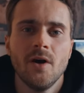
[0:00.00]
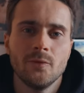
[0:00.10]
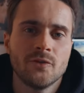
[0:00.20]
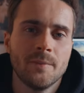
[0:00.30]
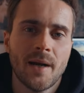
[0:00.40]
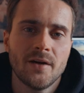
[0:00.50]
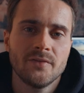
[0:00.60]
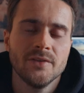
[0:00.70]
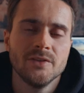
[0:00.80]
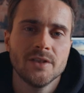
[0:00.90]

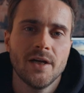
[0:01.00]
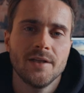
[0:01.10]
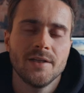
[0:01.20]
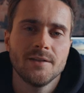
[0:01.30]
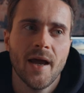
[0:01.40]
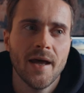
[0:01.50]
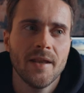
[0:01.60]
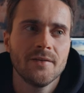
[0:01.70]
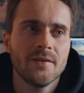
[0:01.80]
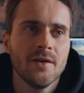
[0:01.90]
ultramarathon journey?
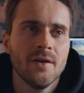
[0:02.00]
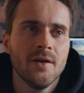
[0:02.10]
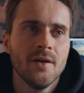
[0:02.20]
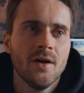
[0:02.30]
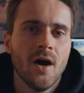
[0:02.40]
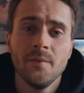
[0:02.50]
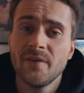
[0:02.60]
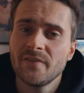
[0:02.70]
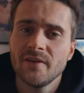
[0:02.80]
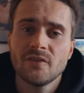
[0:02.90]
And I'm
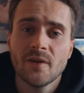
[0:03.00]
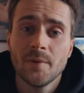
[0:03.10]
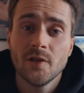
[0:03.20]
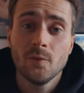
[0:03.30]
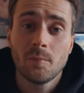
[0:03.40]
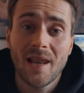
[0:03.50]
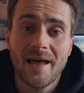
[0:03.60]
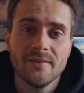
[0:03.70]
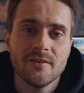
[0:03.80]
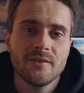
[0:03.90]
definitely somebody who
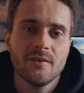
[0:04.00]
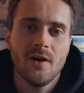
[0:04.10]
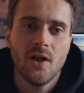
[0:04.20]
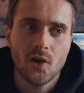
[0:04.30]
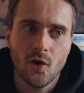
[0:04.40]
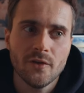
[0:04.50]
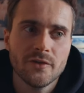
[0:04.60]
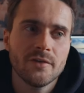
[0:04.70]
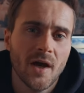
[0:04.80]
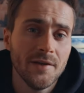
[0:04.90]
plans a
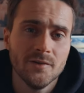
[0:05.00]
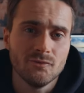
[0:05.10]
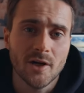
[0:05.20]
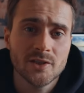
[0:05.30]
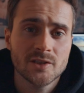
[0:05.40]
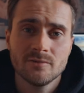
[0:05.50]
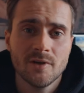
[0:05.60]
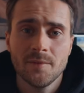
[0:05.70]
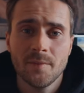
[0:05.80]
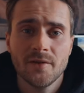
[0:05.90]
lot. I didn't rush to
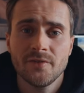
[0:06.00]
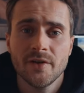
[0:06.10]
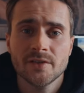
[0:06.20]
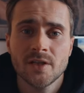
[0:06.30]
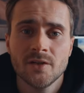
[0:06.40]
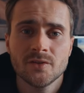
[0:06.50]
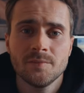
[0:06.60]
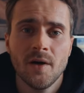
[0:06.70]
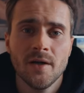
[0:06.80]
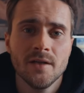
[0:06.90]
run my first 100
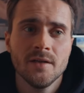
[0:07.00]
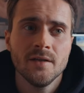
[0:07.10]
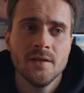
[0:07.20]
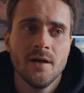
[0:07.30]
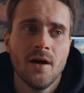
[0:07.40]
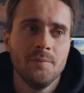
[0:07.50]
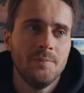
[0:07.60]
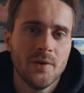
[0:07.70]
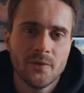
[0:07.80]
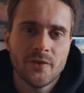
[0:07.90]
miler. I
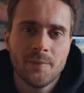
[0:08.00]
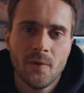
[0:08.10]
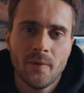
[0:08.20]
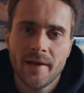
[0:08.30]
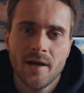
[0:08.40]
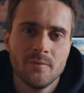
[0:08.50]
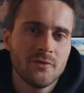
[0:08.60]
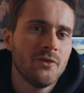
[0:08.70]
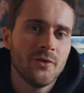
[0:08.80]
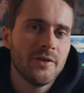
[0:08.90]
built my way up
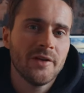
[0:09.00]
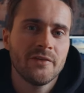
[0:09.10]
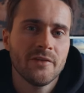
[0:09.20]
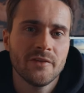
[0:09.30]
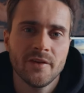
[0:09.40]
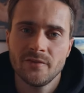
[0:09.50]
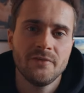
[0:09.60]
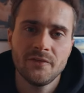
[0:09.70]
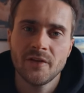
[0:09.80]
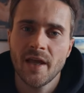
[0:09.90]
through the distances,
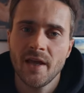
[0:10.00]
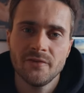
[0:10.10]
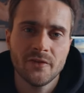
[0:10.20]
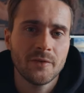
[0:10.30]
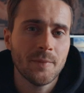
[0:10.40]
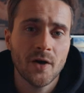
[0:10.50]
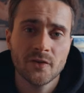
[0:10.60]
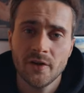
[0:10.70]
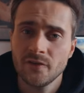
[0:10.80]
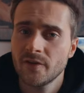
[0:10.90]
50K, 50
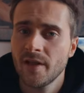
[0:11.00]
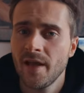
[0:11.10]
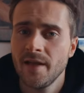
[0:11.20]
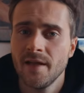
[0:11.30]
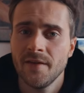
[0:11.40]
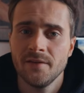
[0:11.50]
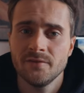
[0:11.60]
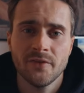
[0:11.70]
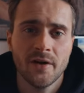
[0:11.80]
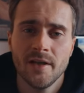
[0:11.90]
miles, 100K, and then
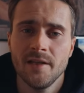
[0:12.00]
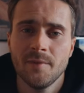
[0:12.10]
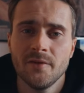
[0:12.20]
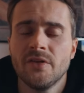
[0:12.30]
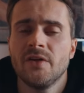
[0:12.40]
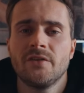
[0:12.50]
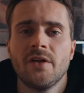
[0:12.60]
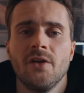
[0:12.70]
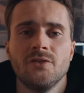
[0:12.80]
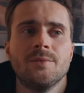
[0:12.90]
finally my first
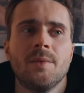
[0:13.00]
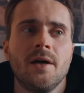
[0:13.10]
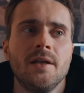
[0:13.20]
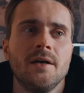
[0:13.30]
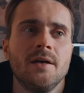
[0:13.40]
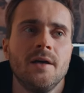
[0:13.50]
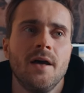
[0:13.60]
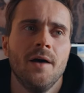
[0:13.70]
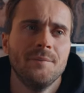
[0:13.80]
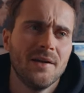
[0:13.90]
100 miler.
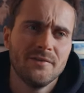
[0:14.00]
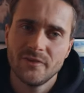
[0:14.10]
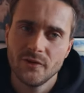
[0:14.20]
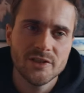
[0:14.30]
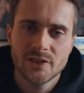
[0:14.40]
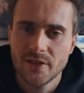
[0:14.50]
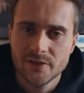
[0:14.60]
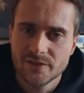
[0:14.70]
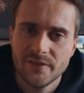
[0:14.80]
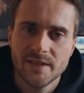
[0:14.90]
And for each of
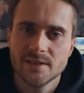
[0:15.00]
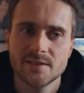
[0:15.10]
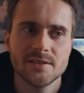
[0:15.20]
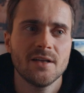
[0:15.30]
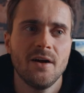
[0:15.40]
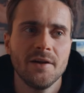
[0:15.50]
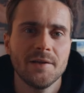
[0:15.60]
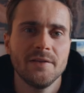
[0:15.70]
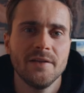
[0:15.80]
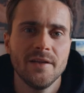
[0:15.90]
those events,
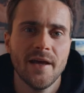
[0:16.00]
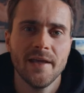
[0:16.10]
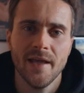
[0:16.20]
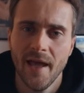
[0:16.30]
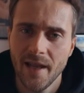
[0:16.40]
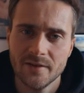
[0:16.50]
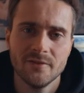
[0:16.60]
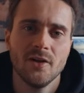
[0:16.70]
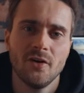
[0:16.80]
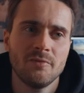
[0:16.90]
I did a hell
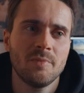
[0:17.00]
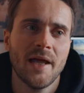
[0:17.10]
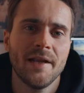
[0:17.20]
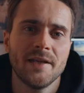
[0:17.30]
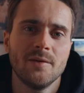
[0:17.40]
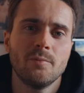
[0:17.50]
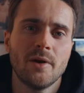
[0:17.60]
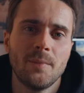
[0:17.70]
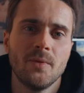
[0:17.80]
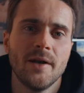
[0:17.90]
of a lot of planning and
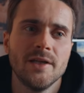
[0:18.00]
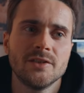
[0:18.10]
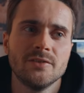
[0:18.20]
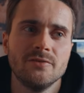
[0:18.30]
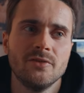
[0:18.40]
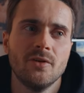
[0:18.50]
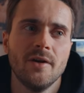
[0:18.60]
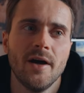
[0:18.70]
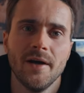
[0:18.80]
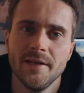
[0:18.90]
preparation for
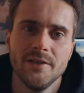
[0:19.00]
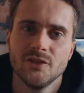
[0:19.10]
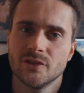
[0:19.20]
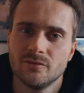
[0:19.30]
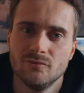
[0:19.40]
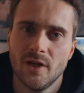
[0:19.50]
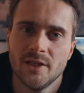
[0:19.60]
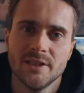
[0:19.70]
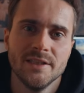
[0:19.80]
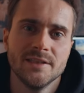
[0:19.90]
it. I didn't just
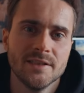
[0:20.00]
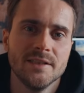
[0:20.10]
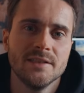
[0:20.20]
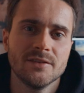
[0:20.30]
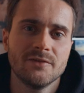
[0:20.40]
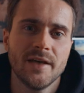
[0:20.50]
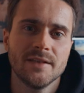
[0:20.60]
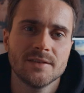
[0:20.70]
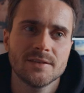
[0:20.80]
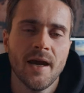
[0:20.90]
rush into these
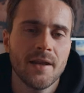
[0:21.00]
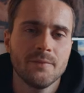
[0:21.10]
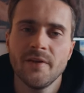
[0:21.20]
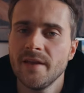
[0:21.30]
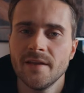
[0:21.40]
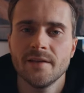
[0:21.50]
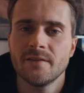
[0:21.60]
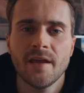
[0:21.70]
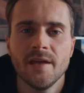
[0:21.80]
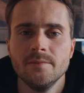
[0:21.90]
events. And I'm taking the
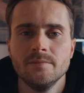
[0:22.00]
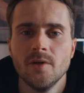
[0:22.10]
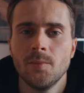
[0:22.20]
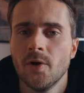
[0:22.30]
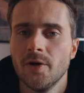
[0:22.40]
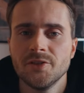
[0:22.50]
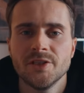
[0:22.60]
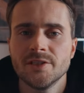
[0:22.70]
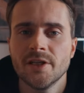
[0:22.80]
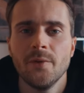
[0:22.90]
same
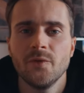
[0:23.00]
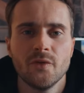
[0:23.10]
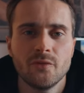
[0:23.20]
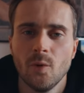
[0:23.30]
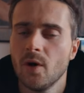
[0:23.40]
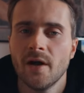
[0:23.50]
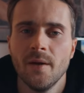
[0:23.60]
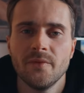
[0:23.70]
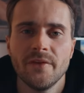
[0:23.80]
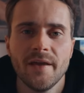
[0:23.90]
approach in terms of what
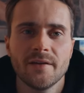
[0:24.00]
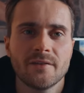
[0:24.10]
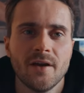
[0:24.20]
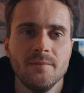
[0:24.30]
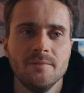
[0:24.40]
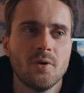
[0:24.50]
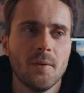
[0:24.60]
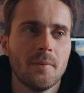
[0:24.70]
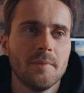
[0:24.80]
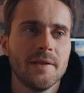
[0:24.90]
comes next. I'm
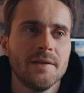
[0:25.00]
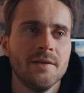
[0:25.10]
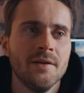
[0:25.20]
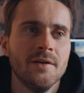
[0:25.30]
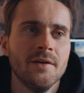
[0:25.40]
probably